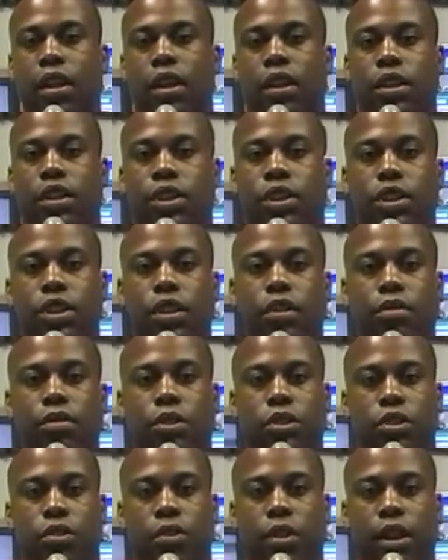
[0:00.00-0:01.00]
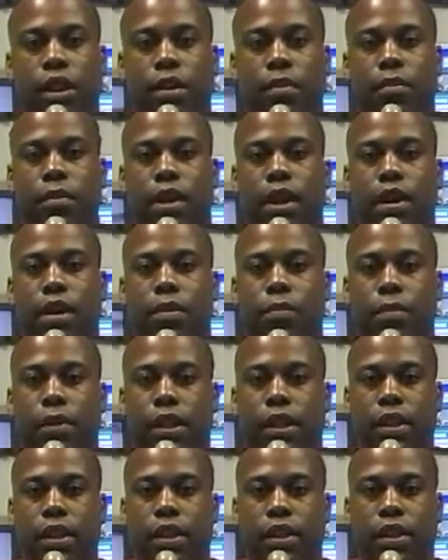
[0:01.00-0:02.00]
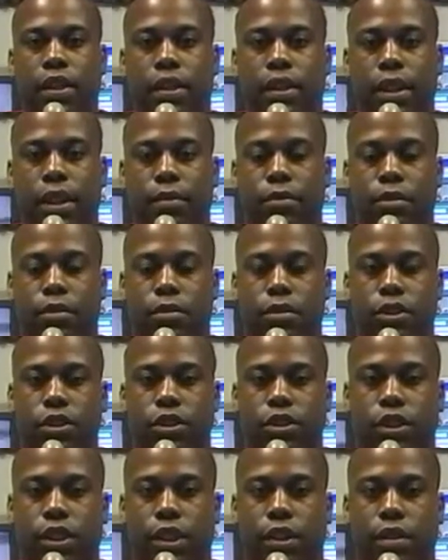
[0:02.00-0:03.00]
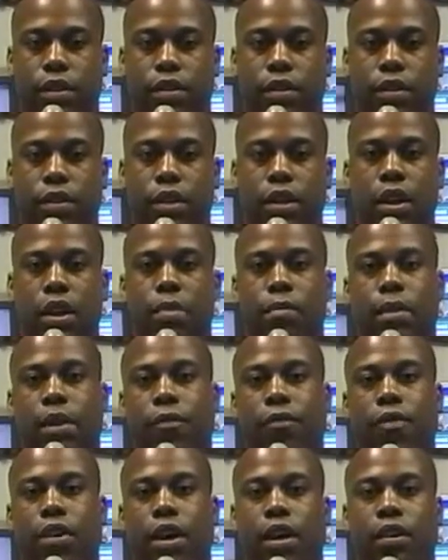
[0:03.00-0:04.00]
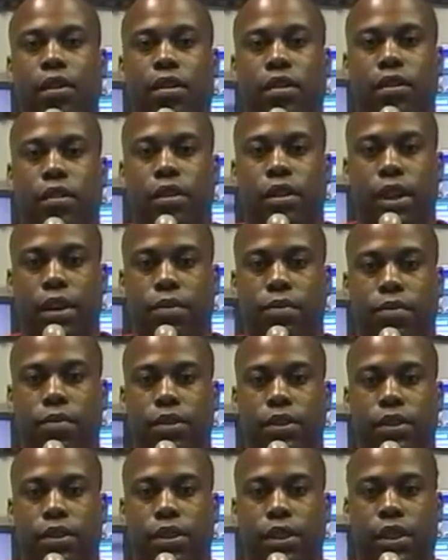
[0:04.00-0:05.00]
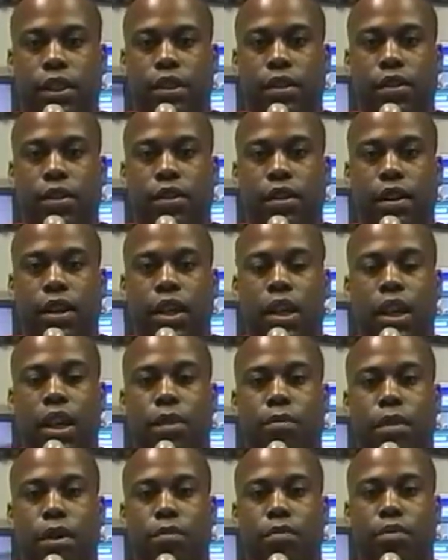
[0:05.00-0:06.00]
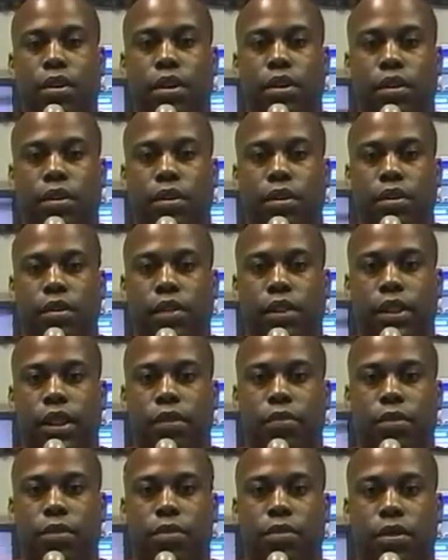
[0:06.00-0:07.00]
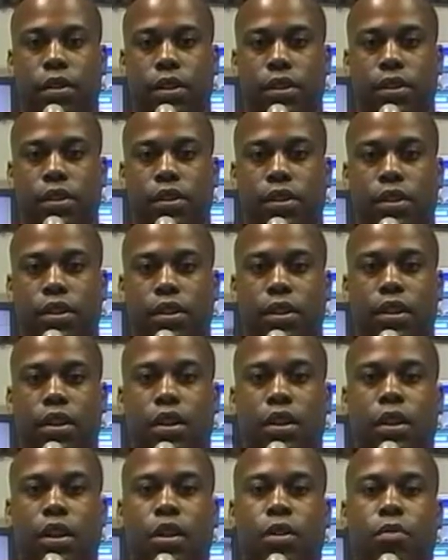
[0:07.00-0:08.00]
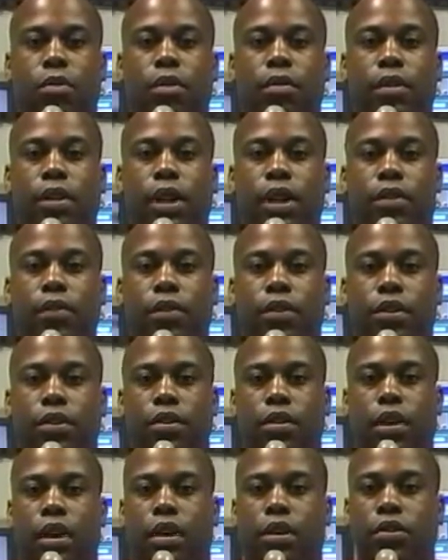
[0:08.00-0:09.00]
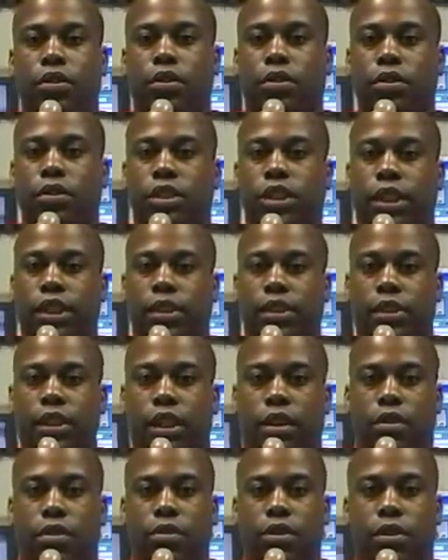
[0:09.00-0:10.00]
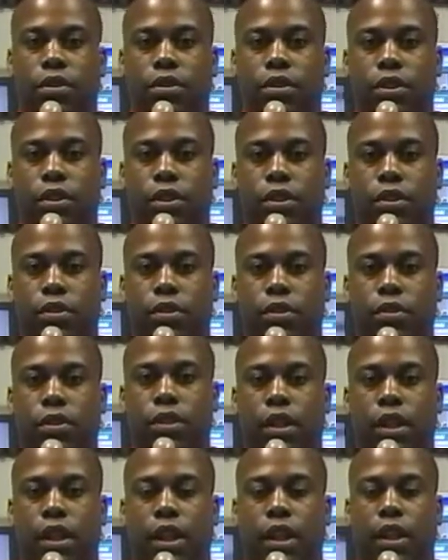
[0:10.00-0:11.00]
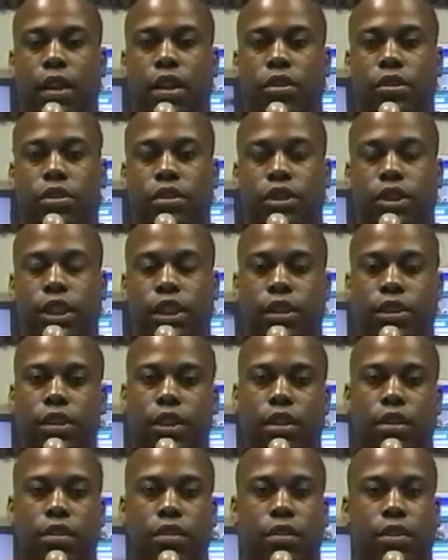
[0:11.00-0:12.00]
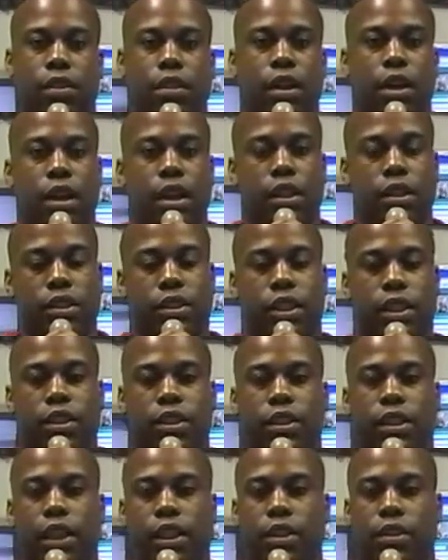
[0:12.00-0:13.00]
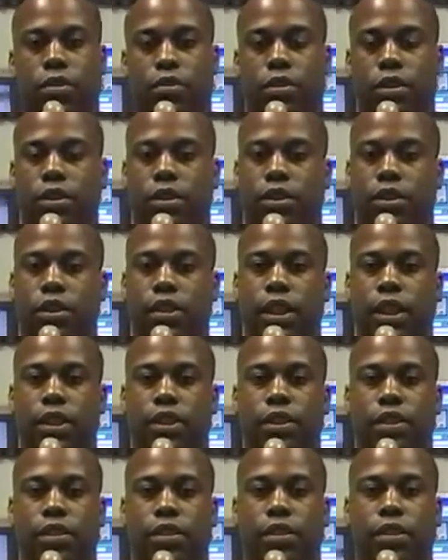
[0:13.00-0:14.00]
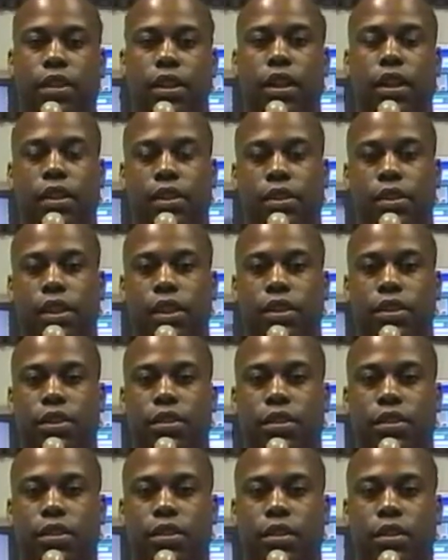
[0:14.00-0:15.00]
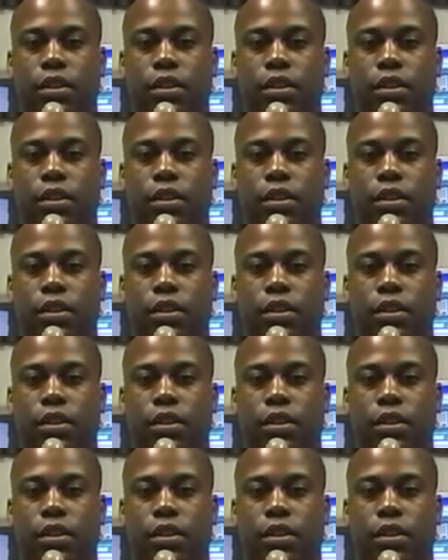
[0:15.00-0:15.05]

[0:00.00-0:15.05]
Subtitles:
The show was created by me, David Woods Jr., my father, David Woods Sr., and my brother, Devin Woods. We would like for you to also check us out on YouTube and also check us out on other stations like the Christian stations and other stations.